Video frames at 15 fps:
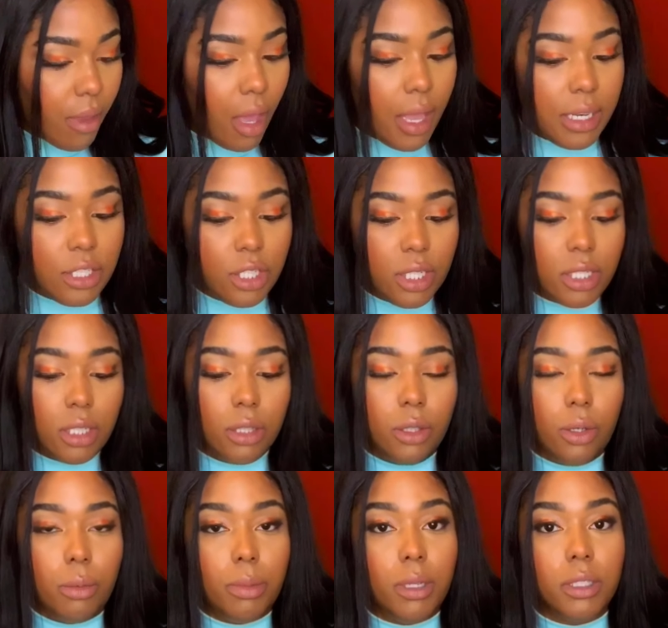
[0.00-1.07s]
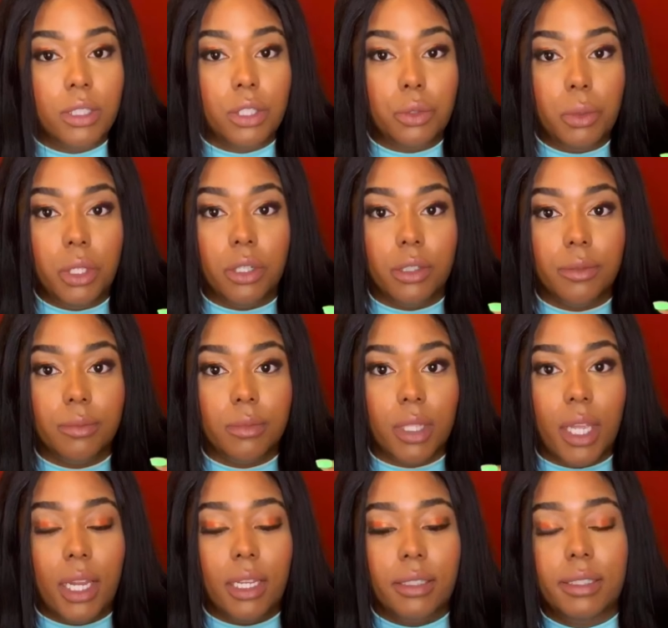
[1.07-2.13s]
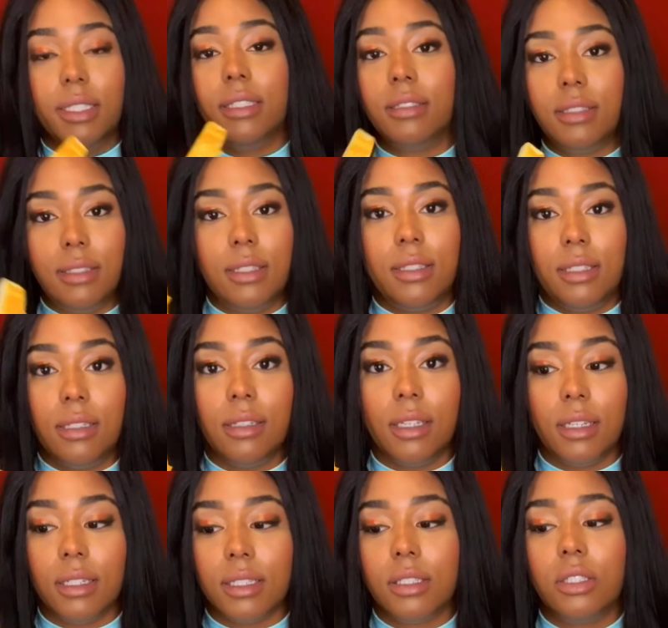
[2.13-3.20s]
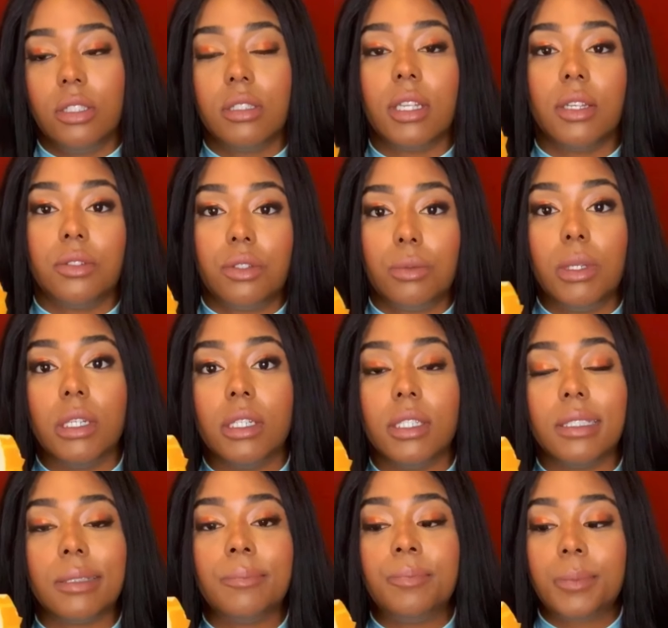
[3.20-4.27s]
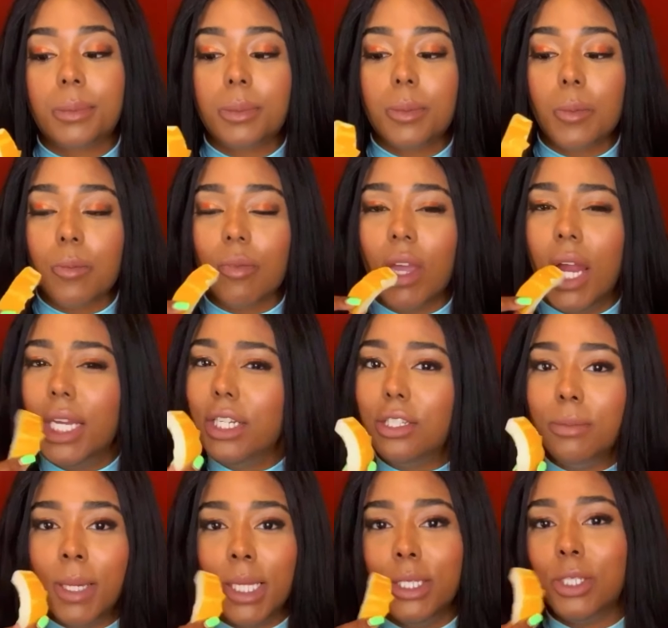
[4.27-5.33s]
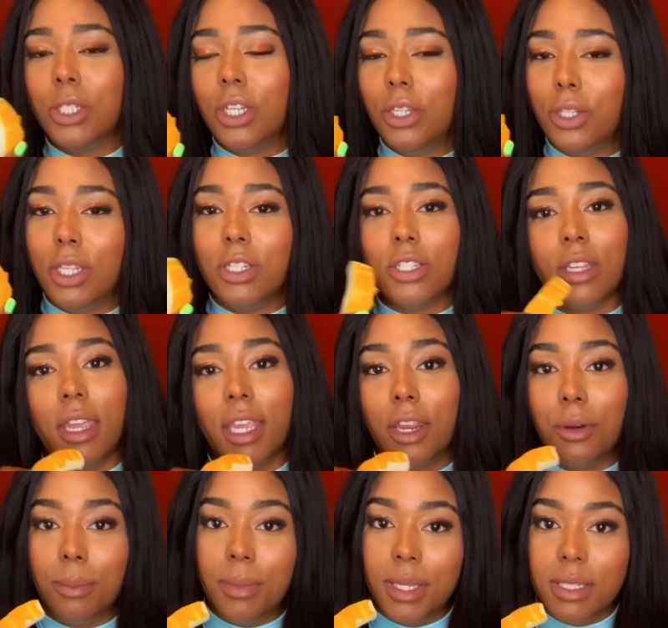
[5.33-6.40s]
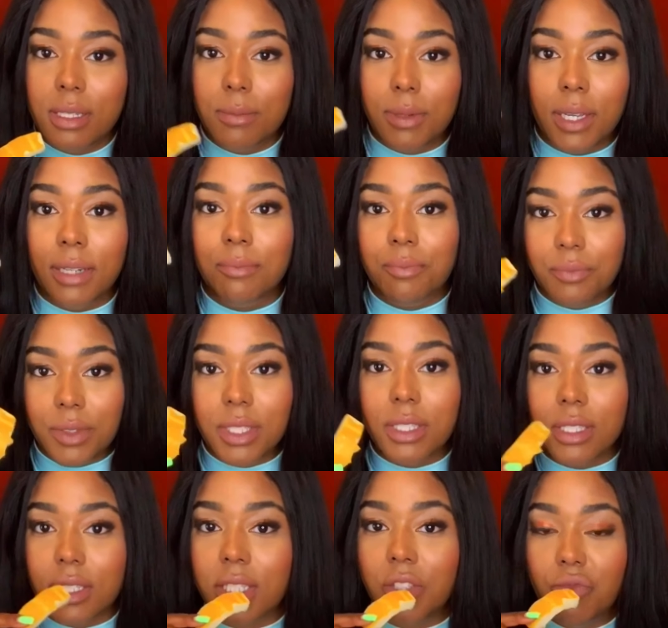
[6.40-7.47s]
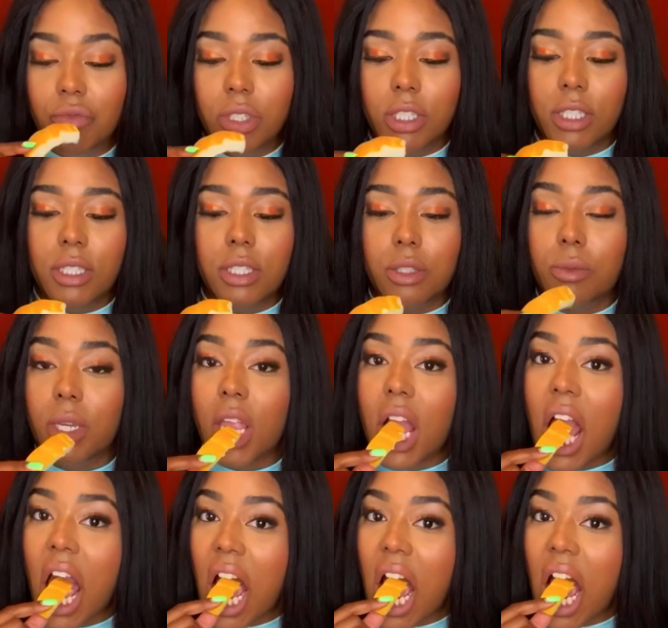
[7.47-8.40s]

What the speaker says: It's just a little bit sweeter, like consistently. This is just how sweet it is. Honeydew melons, there's like hit or miss, but this is really sweet.